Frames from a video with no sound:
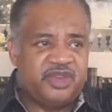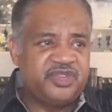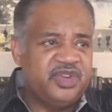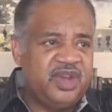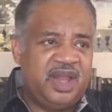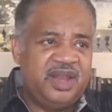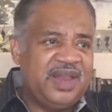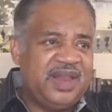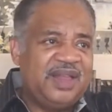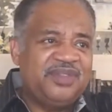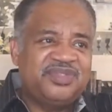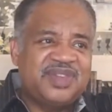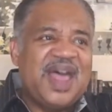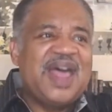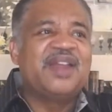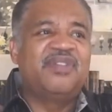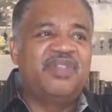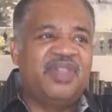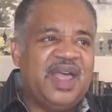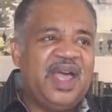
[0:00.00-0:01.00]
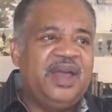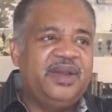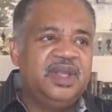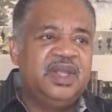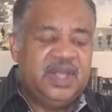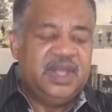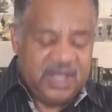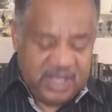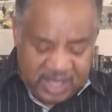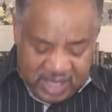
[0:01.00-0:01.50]
That's not outside of
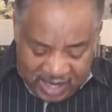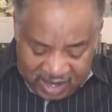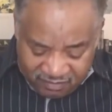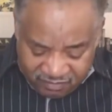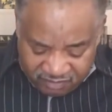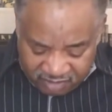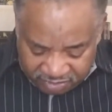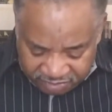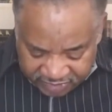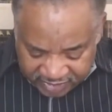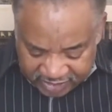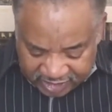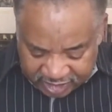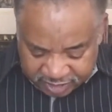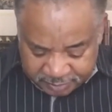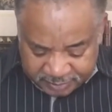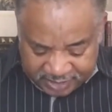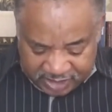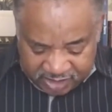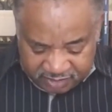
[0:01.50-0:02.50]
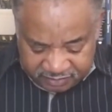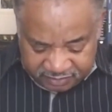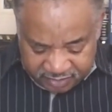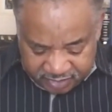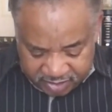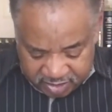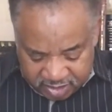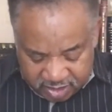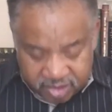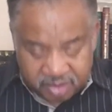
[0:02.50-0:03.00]
that. Everything has been
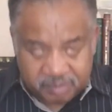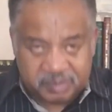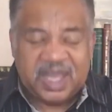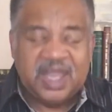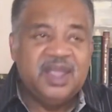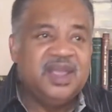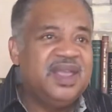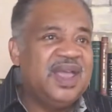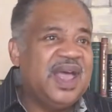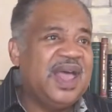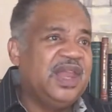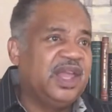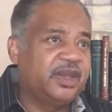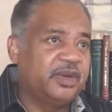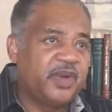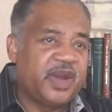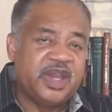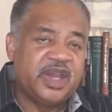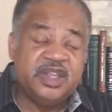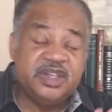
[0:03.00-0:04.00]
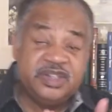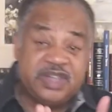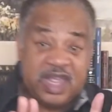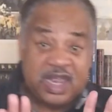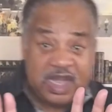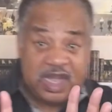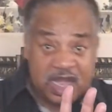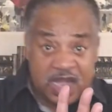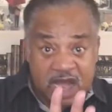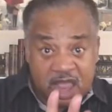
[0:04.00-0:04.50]
delivered to me. And look at the word,
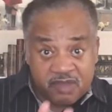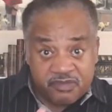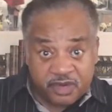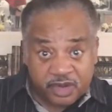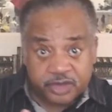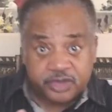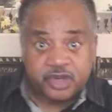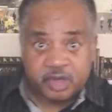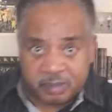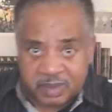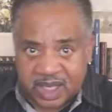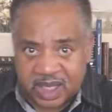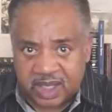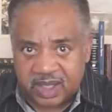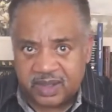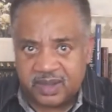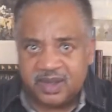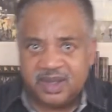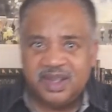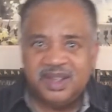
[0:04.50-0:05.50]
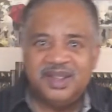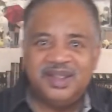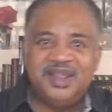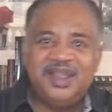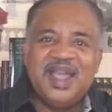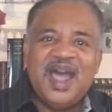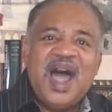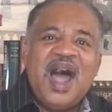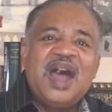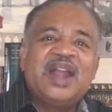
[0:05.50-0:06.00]
delivered to me.
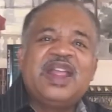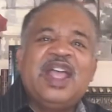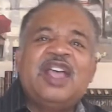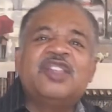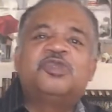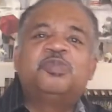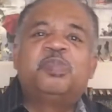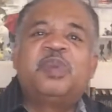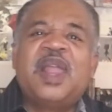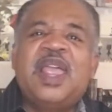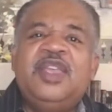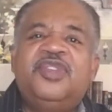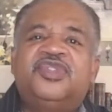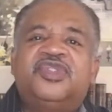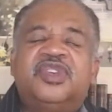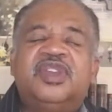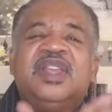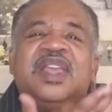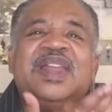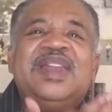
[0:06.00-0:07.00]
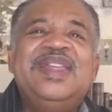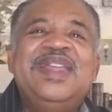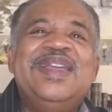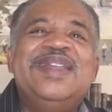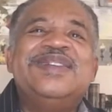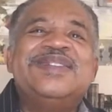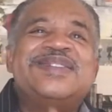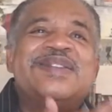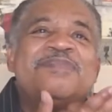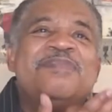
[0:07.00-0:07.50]
God has placed it
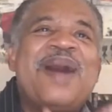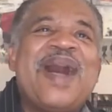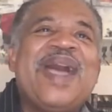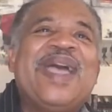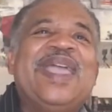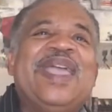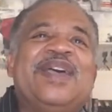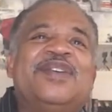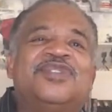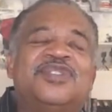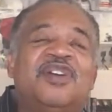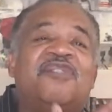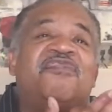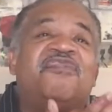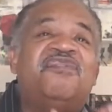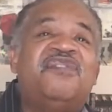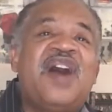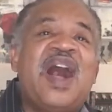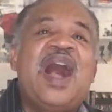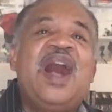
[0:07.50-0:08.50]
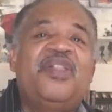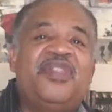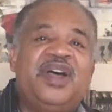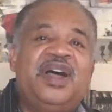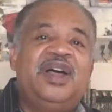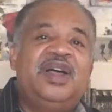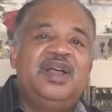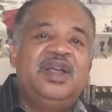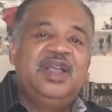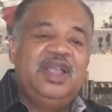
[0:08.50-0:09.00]
into my hands. The
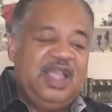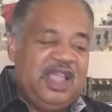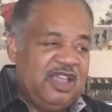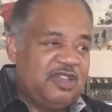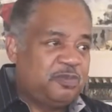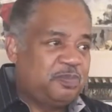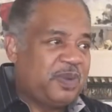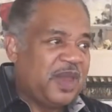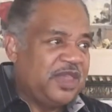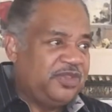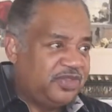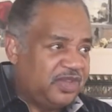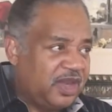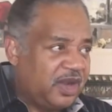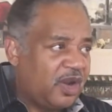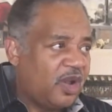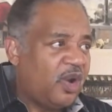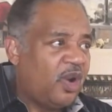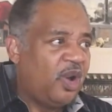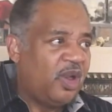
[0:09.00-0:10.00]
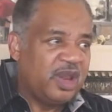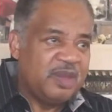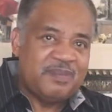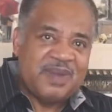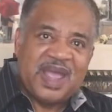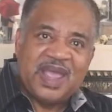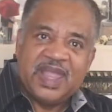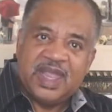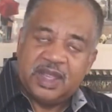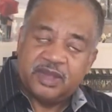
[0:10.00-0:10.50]
Father has placed it all
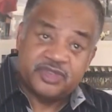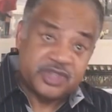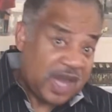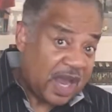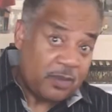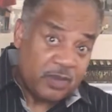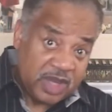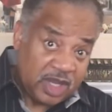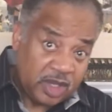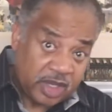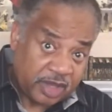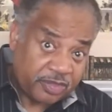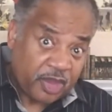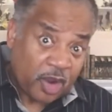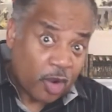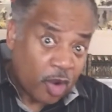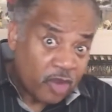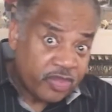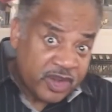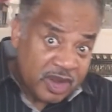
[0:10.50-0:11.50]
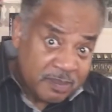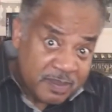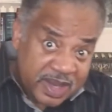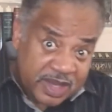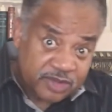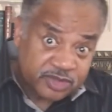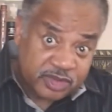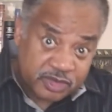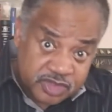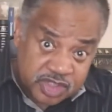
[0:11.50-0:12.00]
in my hands. Now we look at the earthly
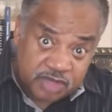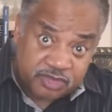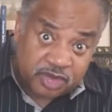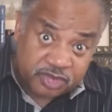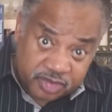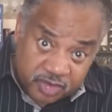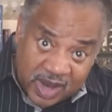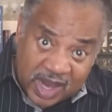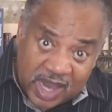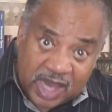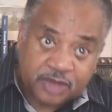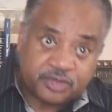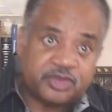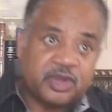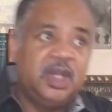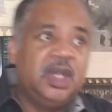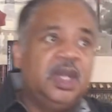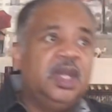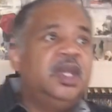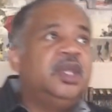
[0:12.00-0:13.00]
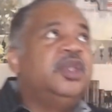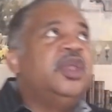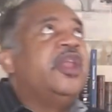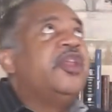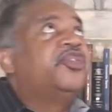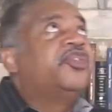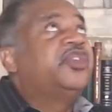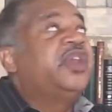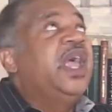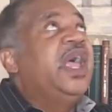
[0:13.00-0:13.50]
ministry of Jesus Christ.
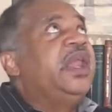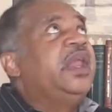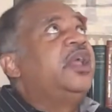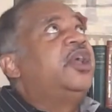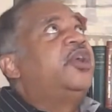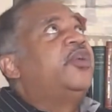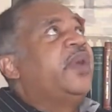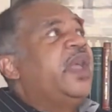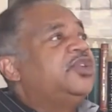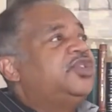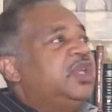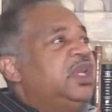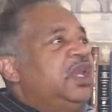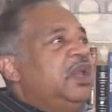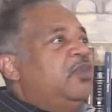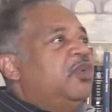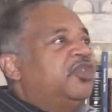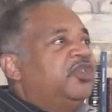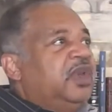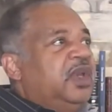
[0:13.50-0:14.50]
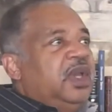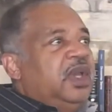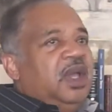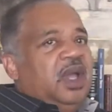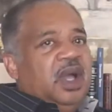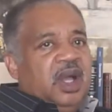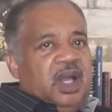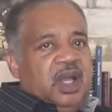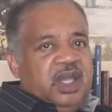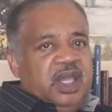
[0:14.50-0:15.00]
You understand, in creation,
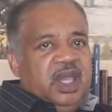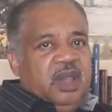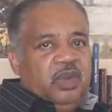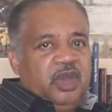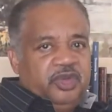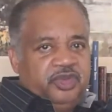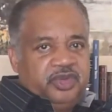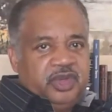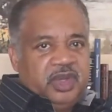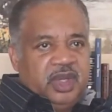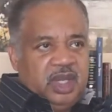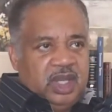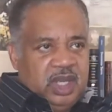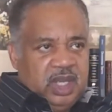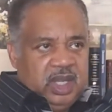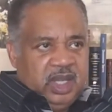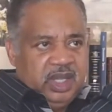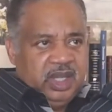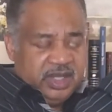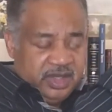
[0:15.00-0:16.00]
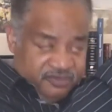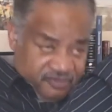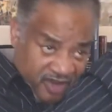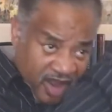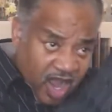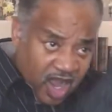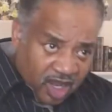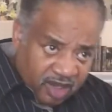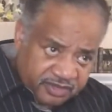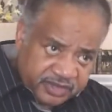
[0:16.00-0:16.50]
he was
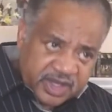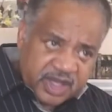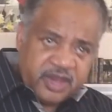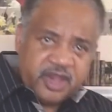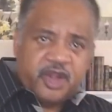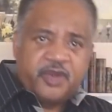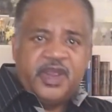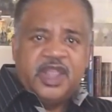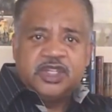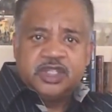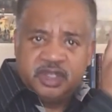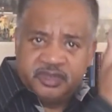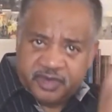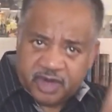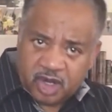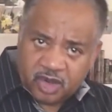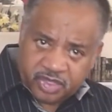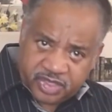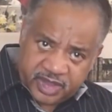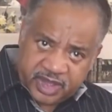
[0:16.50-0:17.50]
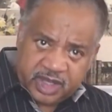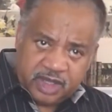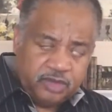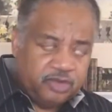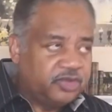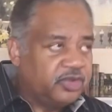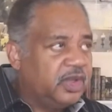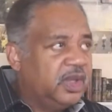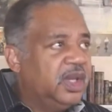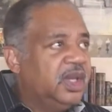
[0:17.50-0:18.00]
involved in the creation of all
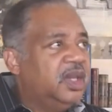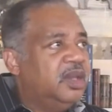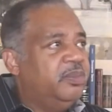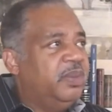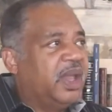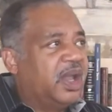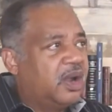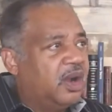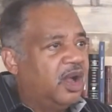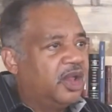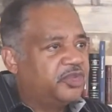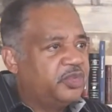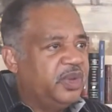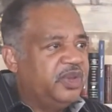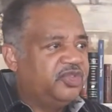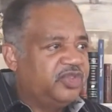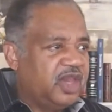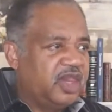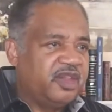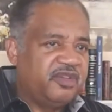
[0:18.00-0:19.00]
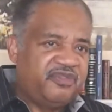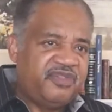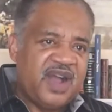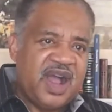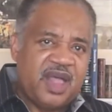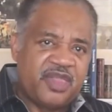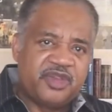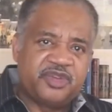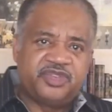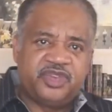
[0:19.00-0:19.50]
things, because we see the
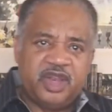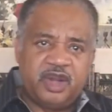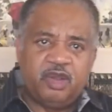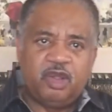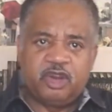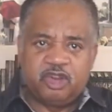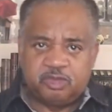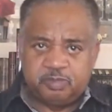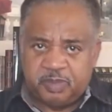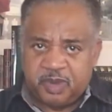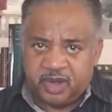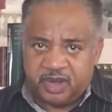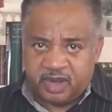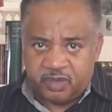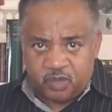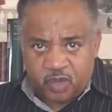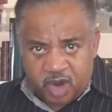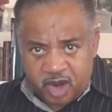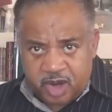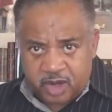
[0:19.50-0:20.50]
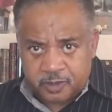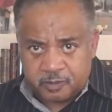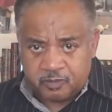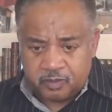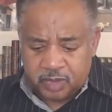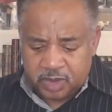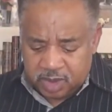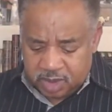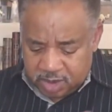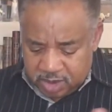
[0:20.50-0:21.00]
Father, Son, and Holy Spirit in work
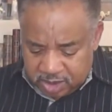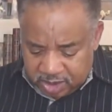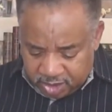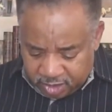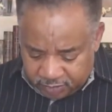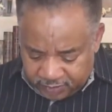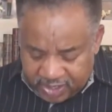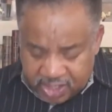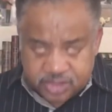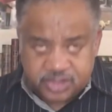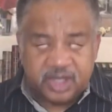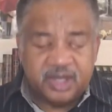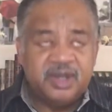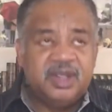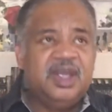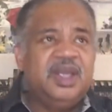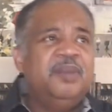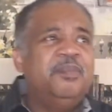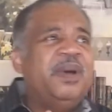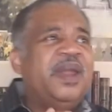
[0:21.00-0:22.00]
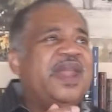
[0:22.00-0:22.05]
in creation.